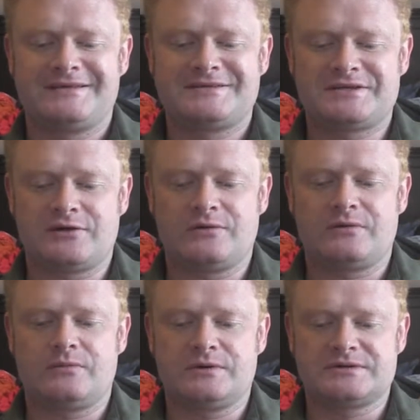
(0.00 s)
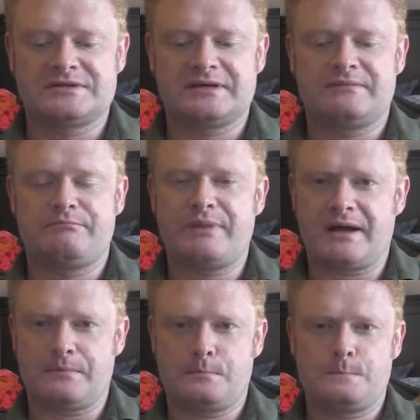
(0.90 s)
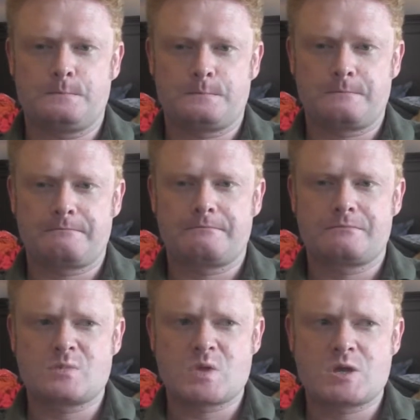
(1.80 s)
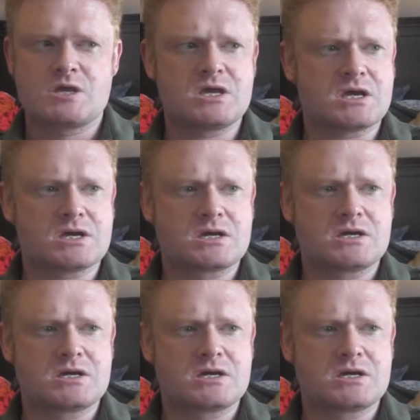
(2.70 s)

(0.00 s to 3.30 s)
So we'll see. But yeah,